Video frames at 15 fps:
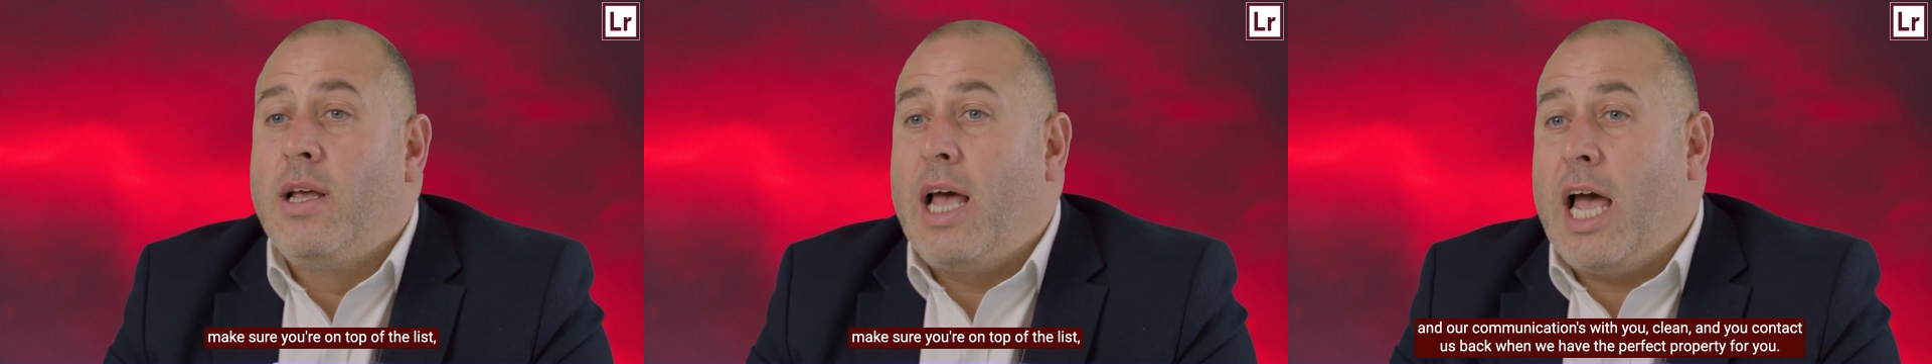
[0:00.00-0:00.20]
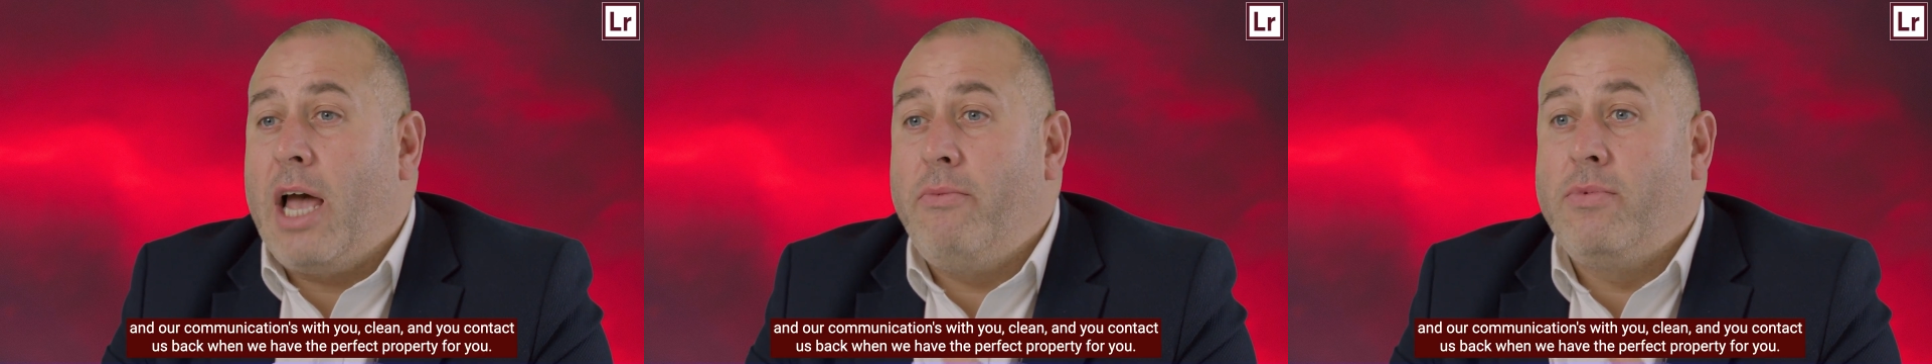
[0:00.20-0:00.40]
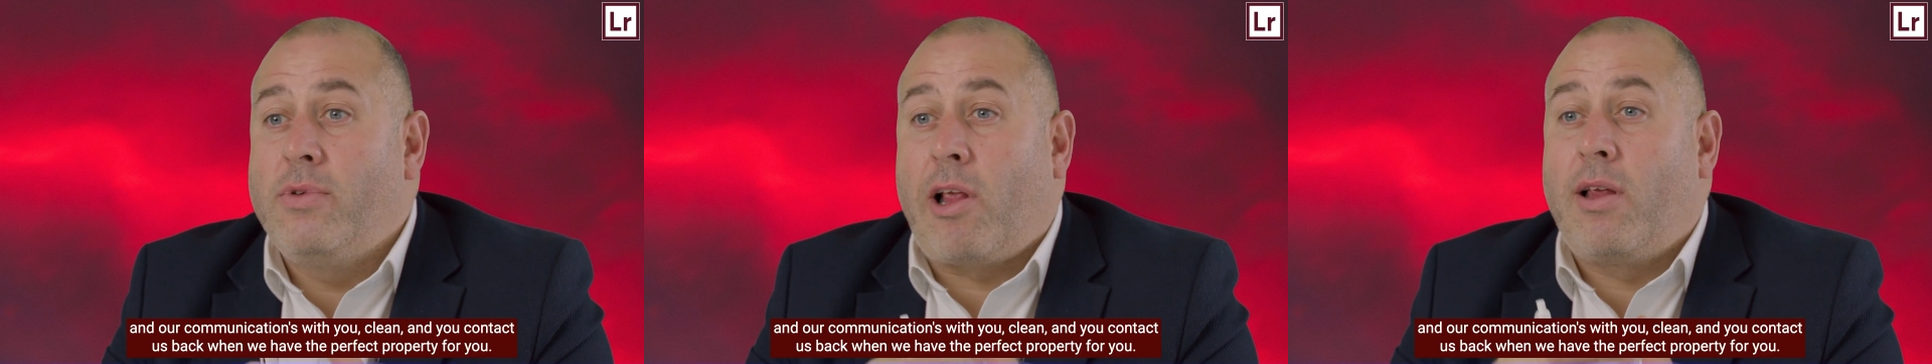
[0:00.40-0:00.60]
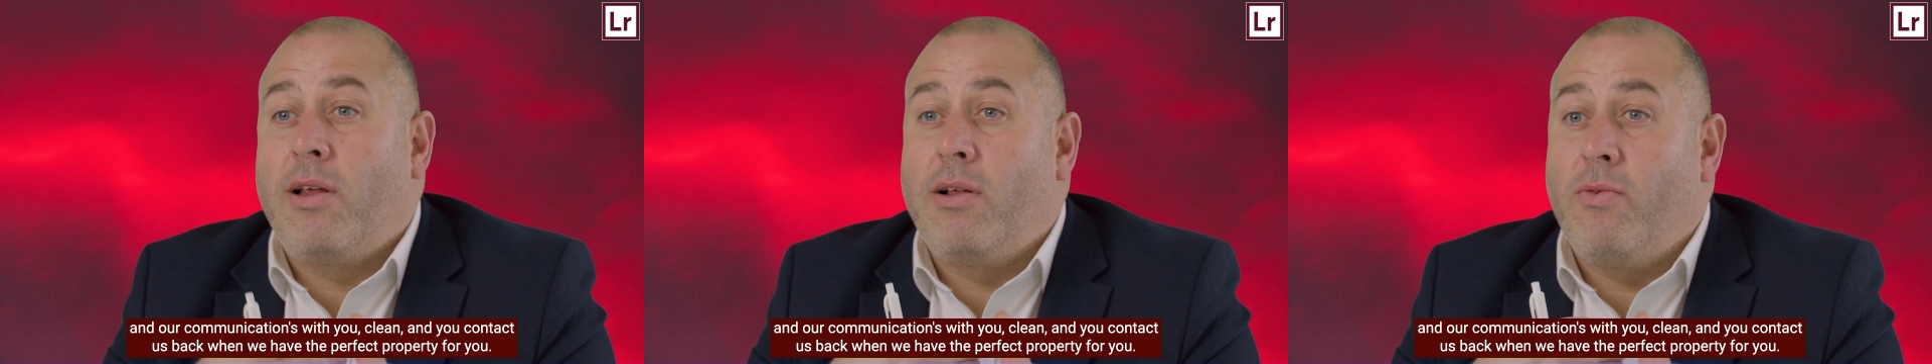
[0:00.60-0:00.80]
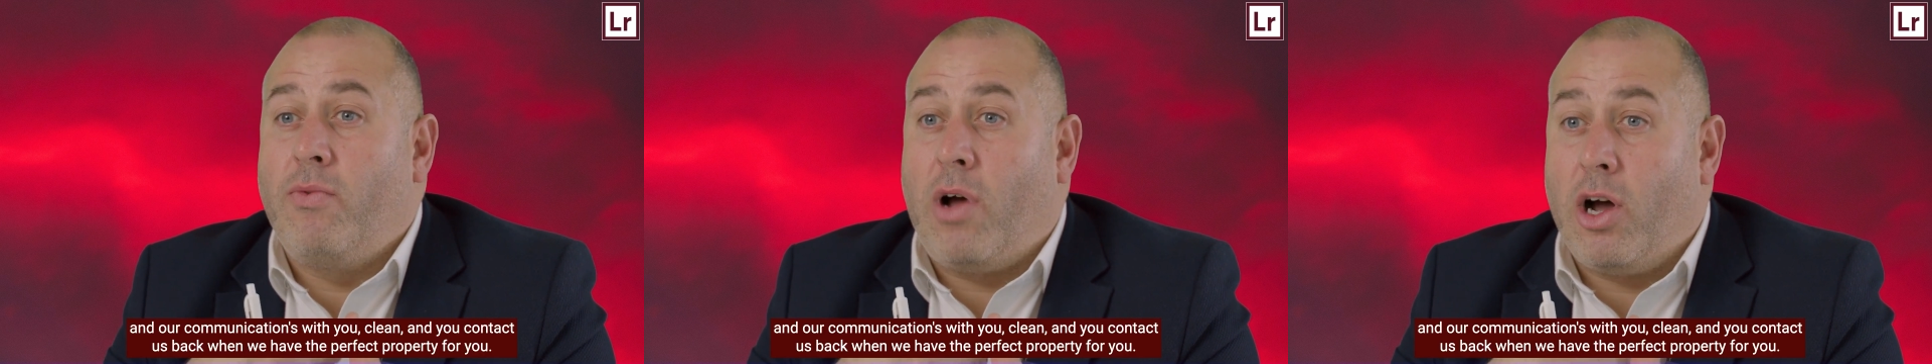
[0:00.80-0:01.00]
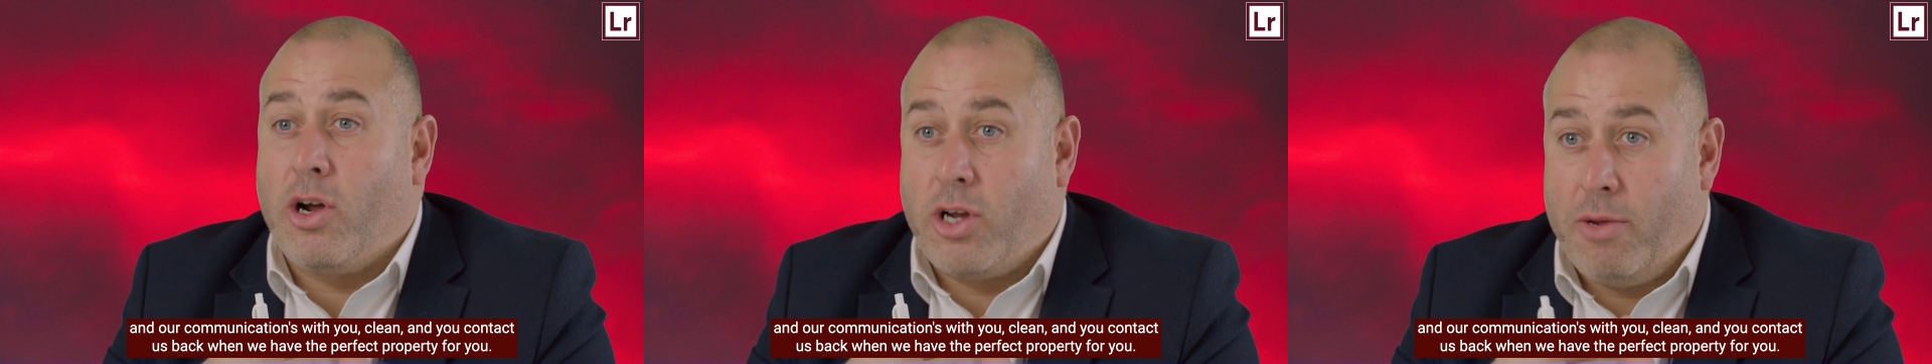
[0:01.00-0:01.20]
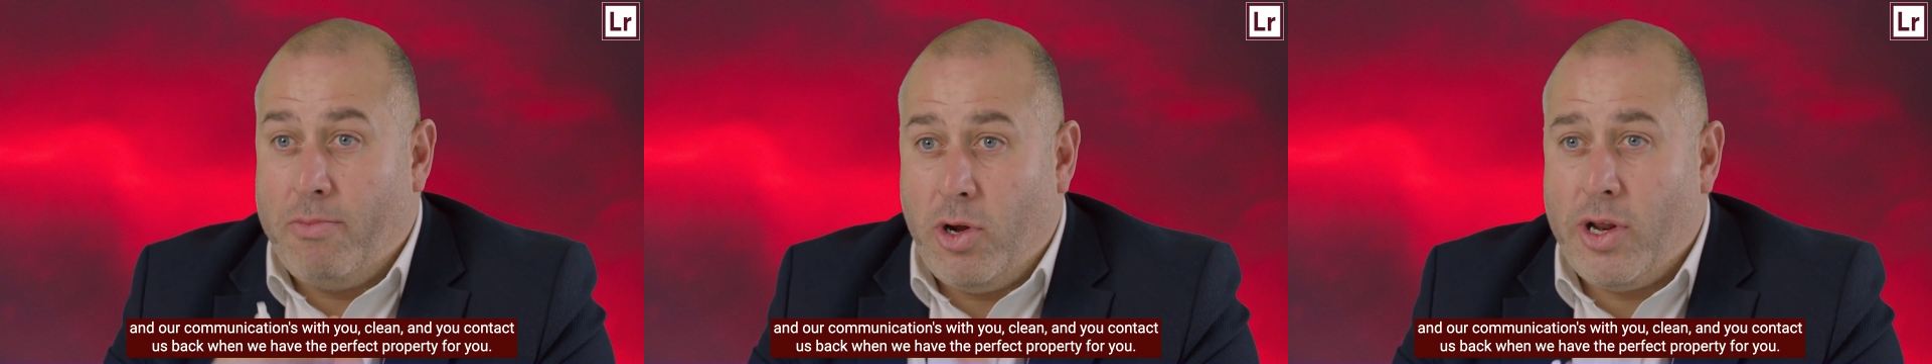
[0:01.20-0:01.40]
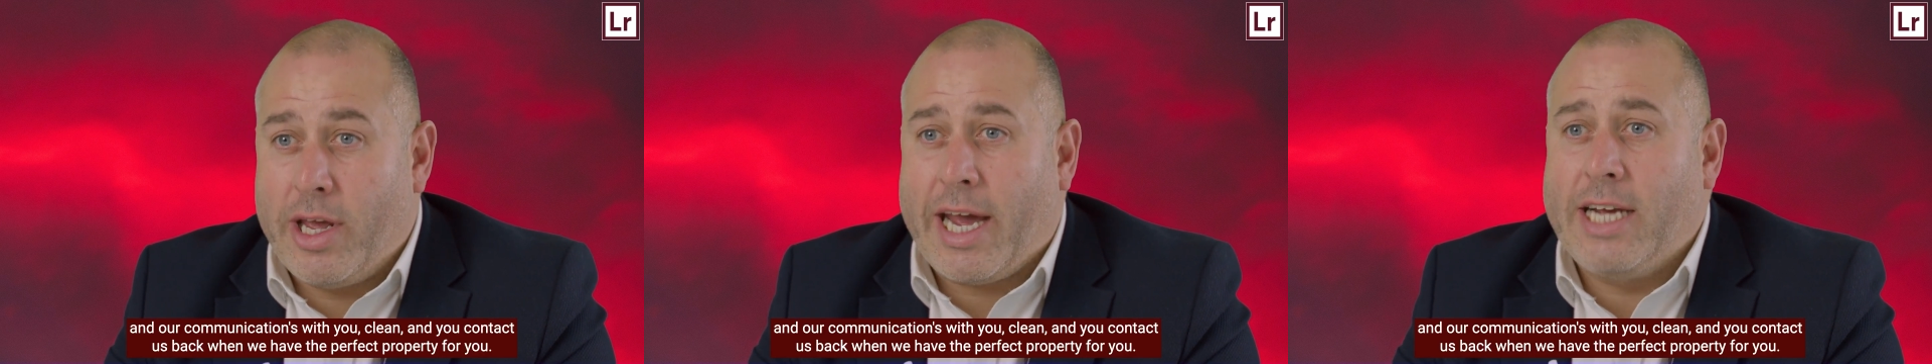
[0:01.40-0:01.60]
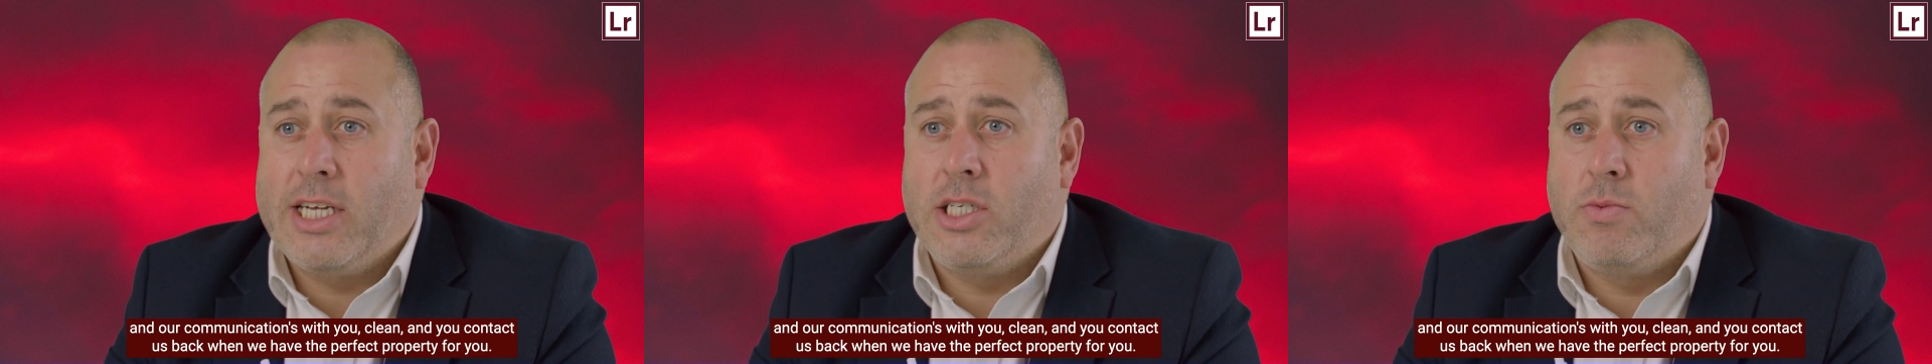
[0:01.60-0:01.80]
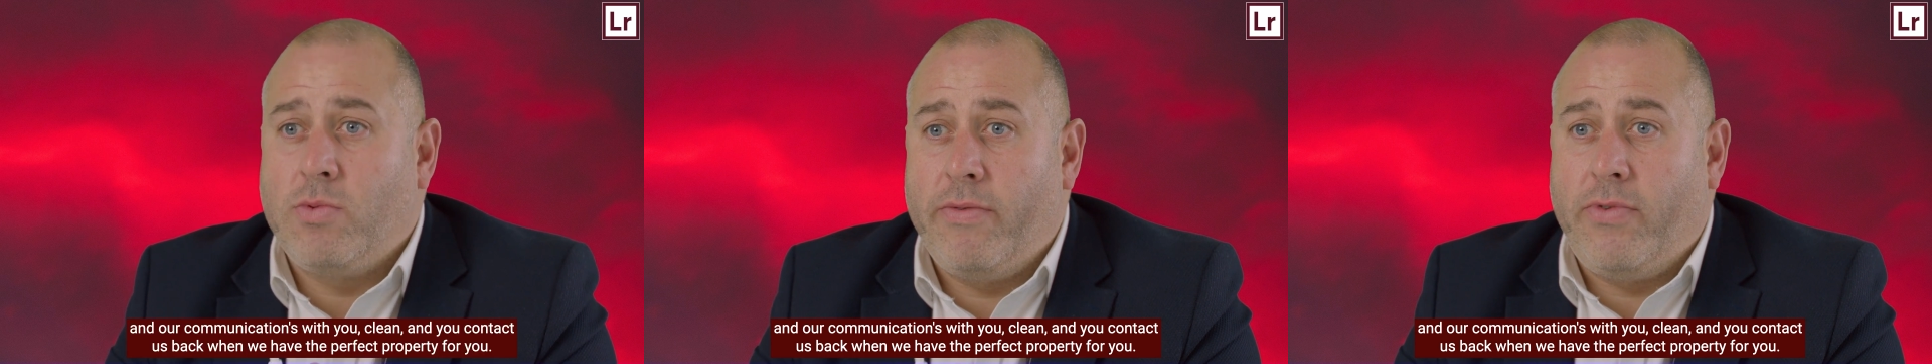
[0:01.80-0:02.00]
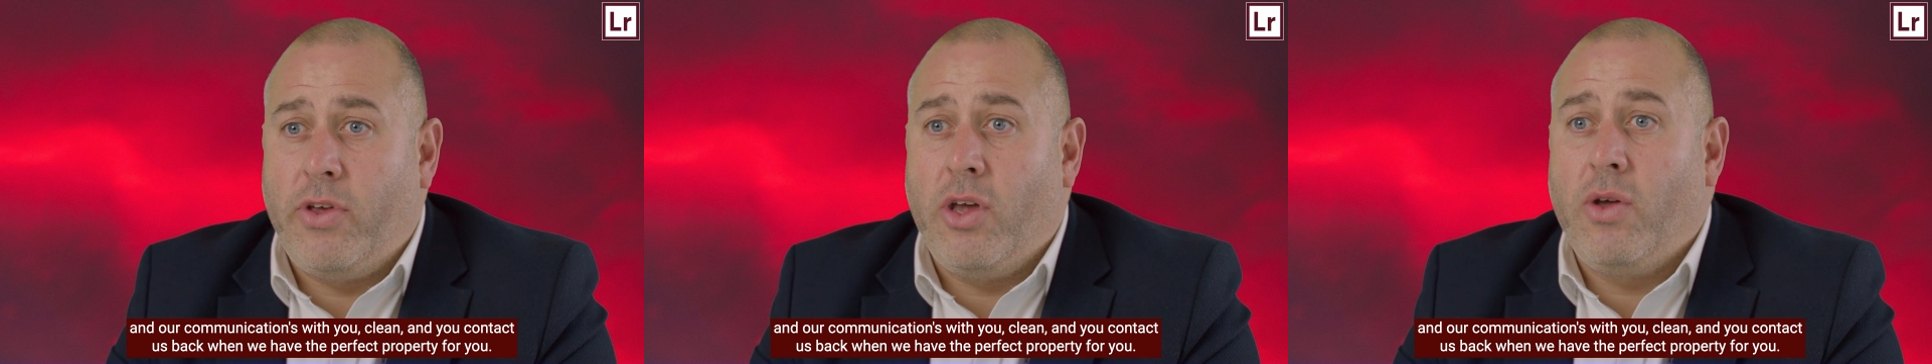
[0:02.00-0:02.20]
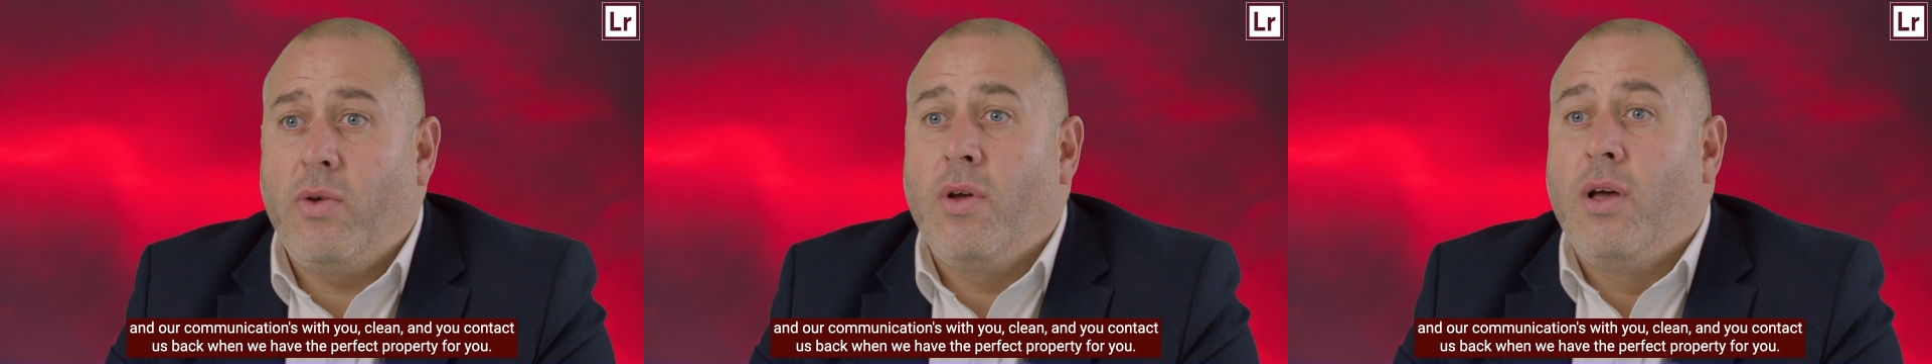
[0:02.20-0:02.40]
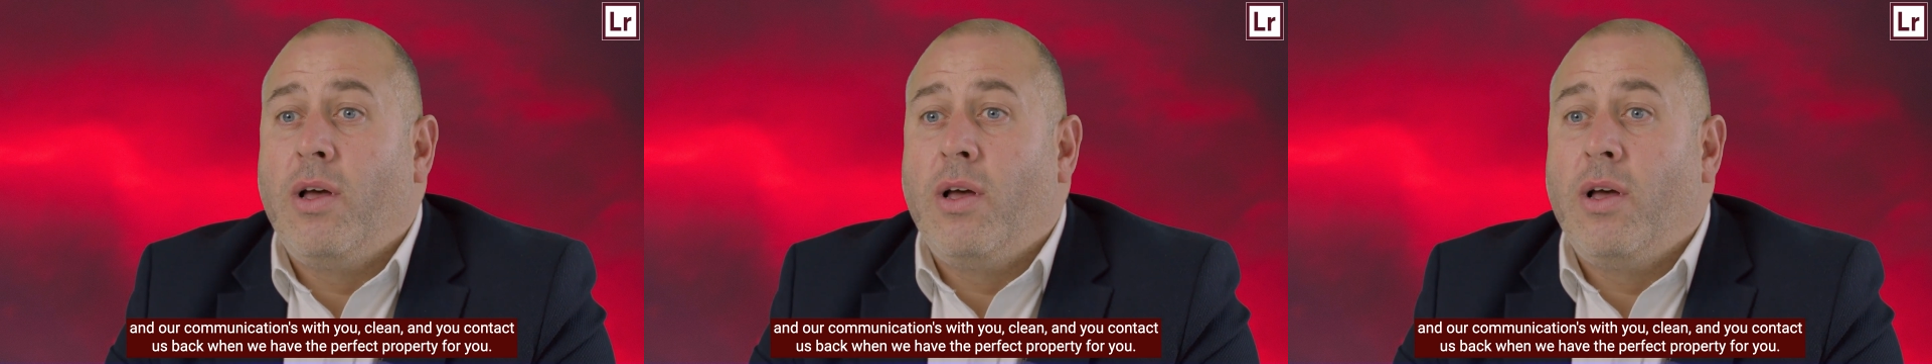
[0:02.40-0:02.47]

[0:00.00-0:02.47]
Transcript: and our communications with you